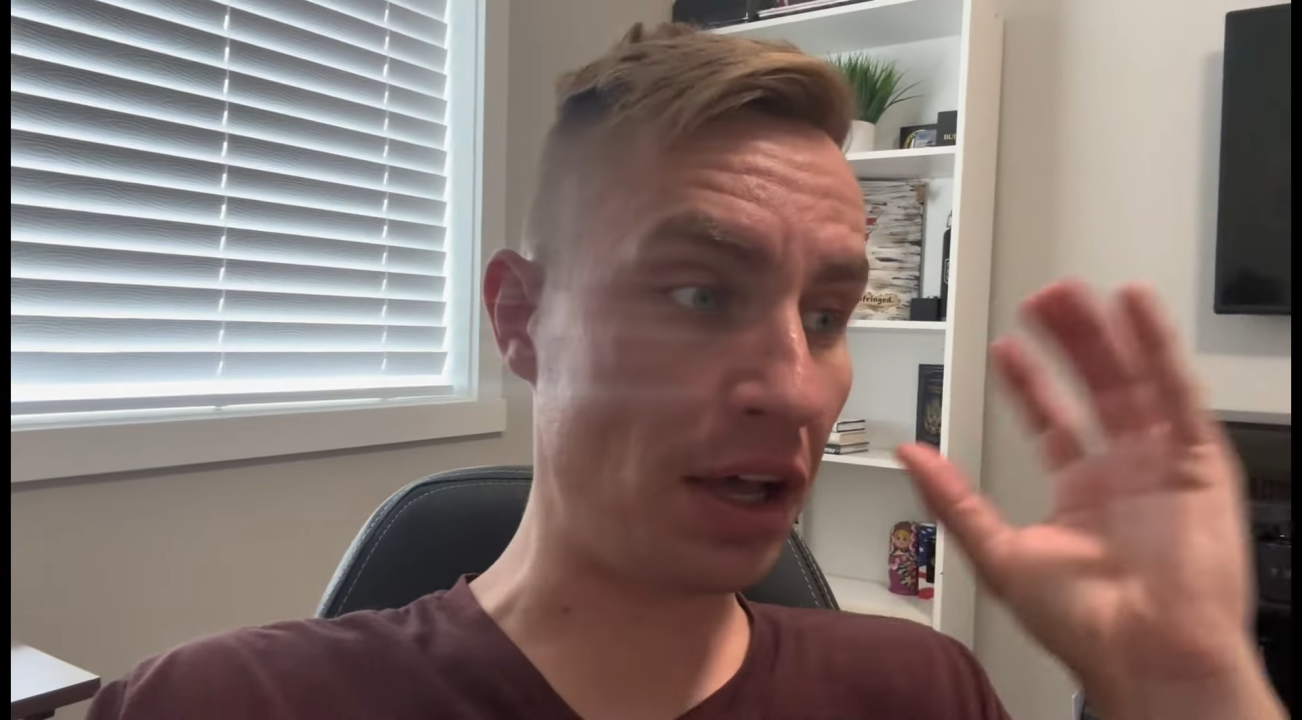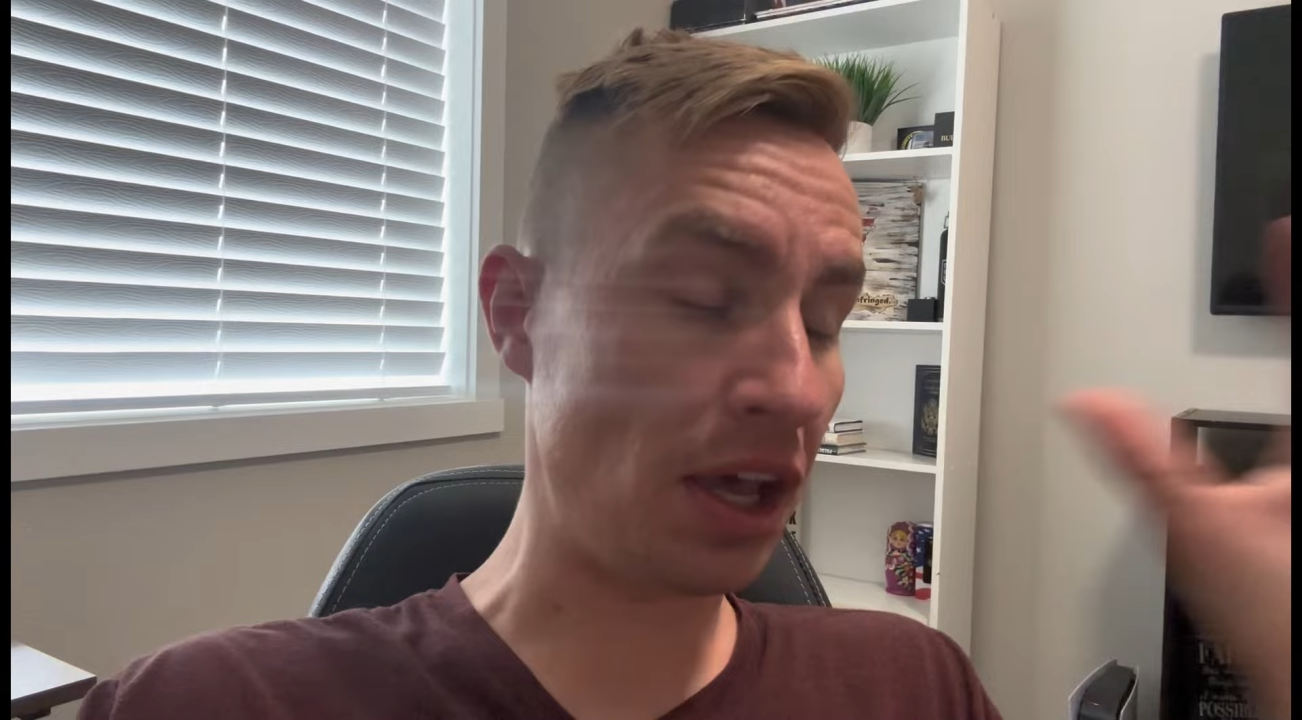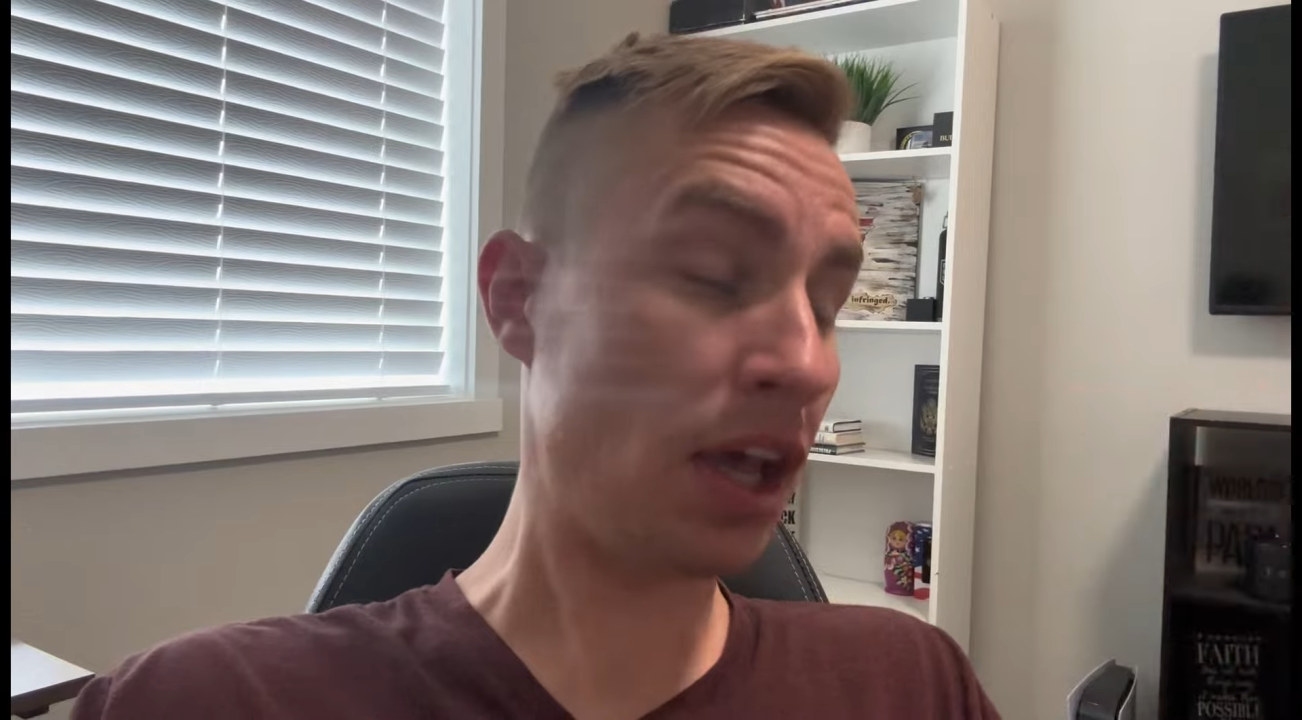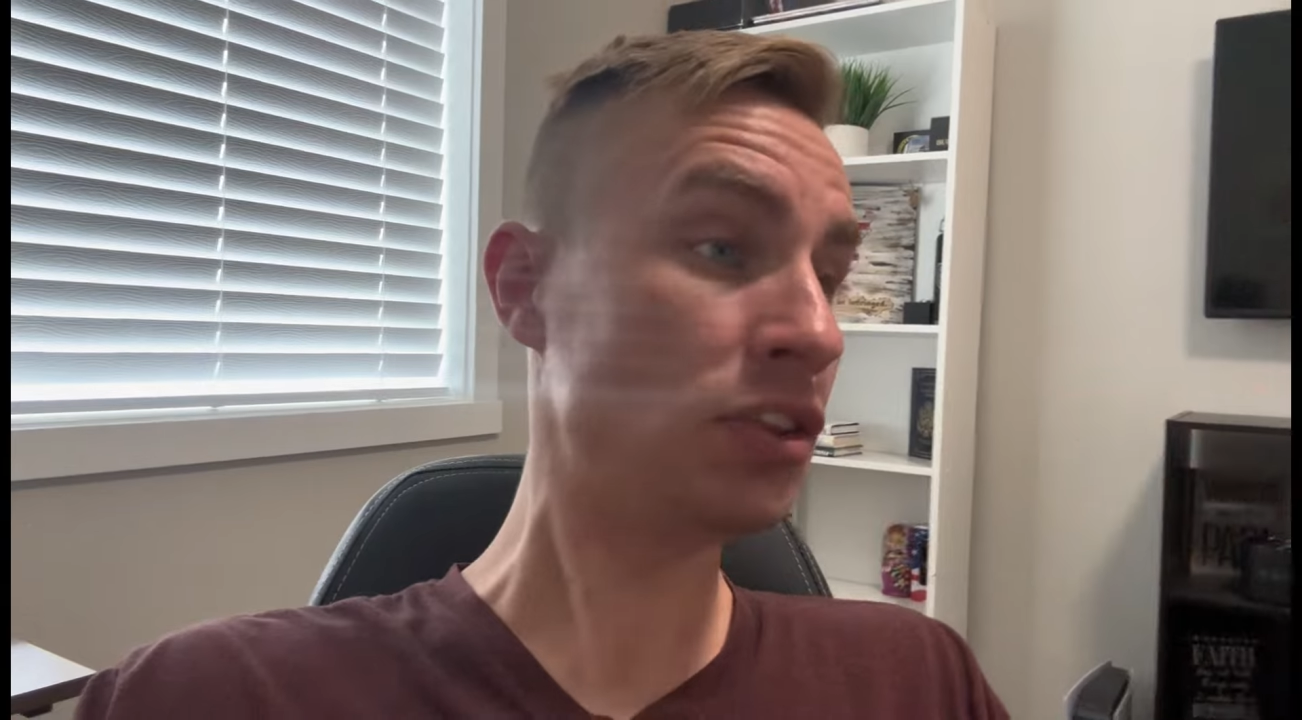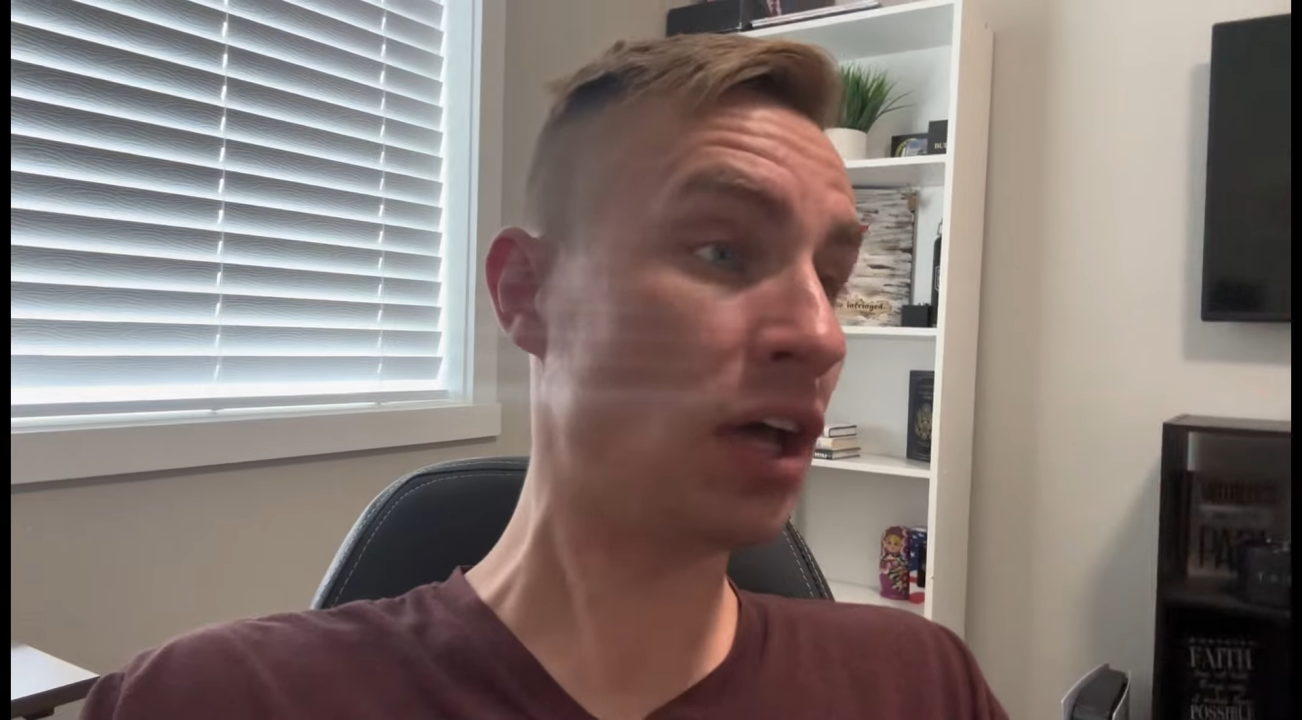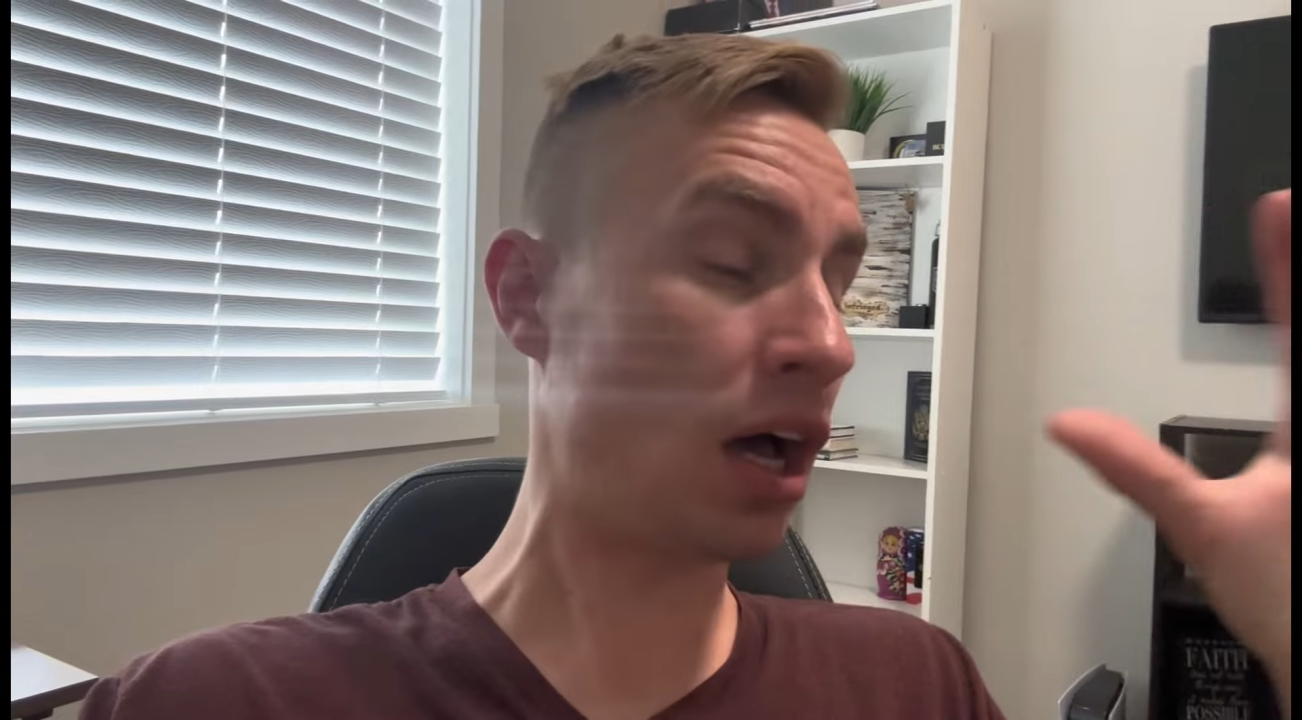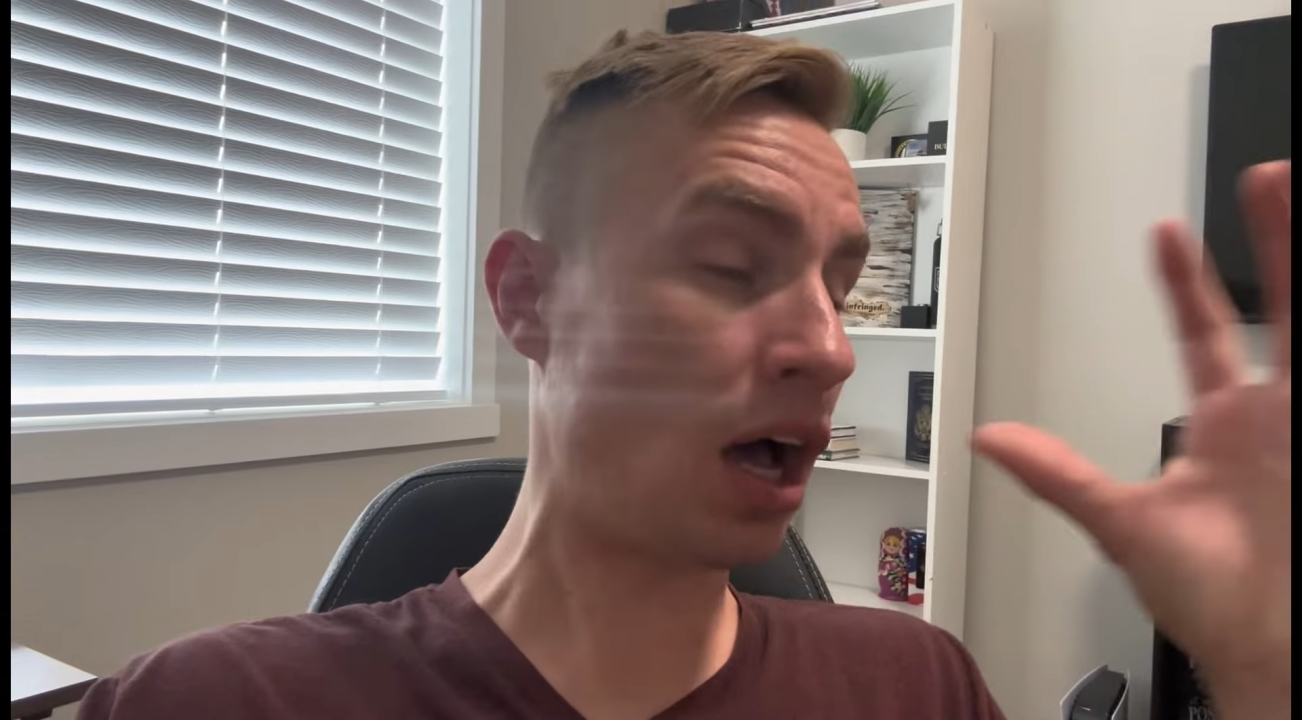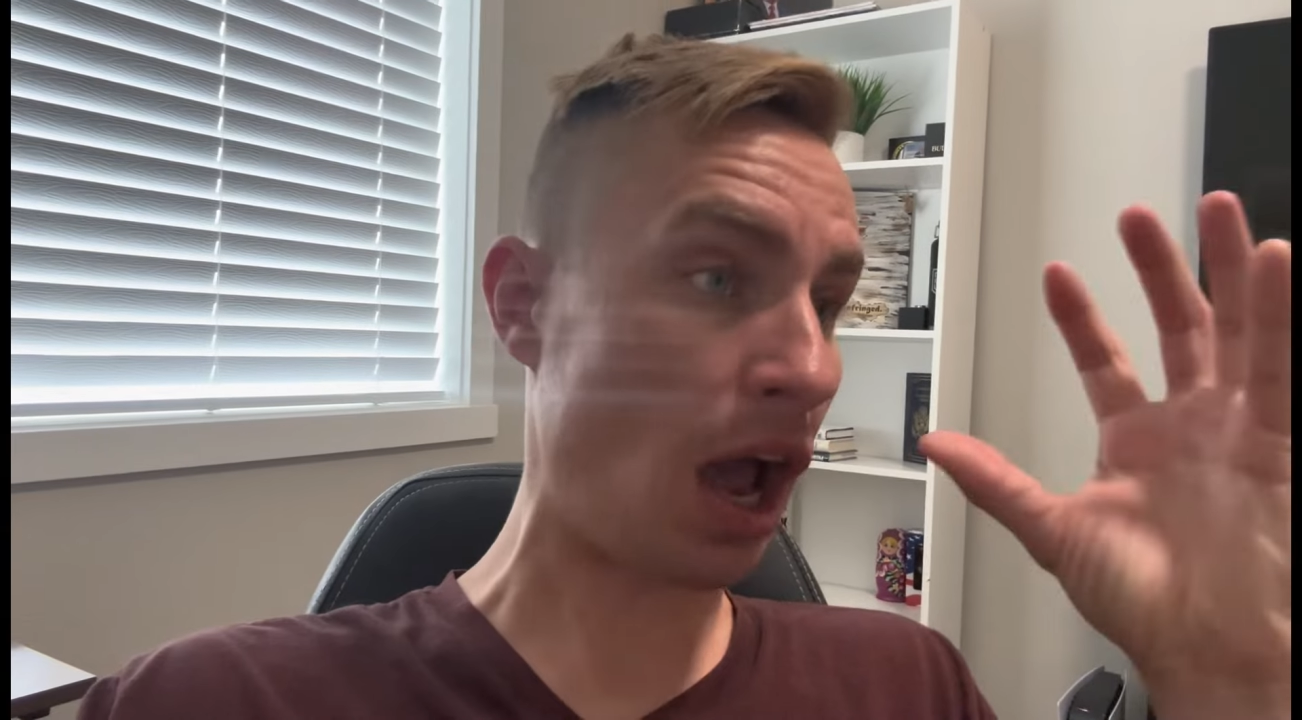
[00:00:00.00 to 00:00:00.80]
in the